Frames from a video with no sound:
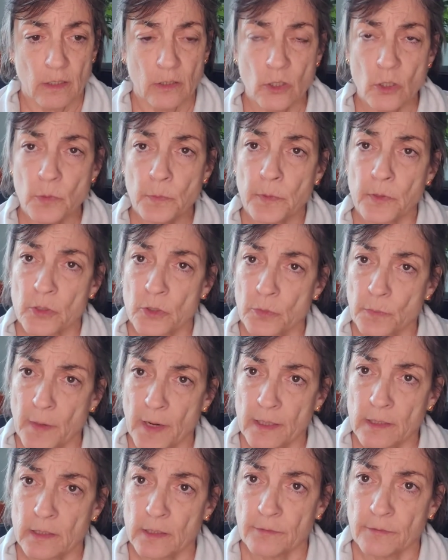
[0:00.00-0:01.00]
a new
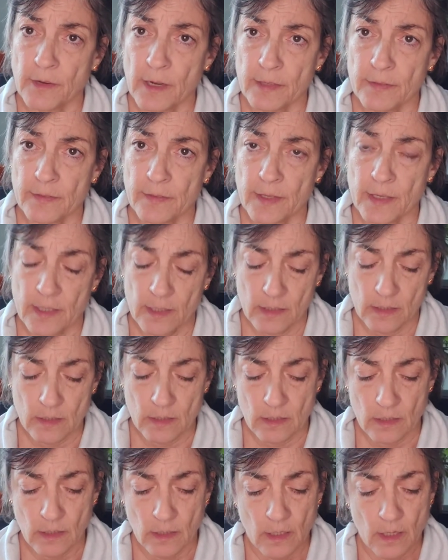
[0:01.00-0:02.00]
perspective on
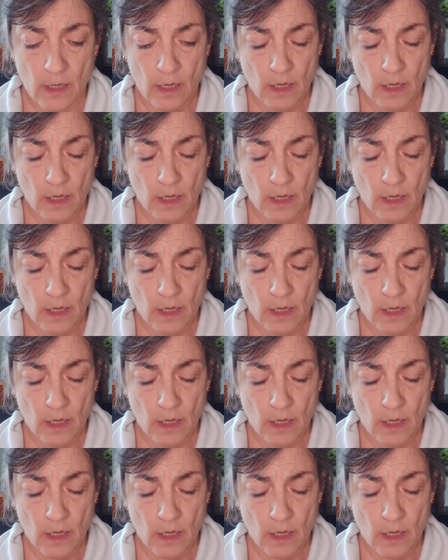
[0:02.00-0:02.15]
things.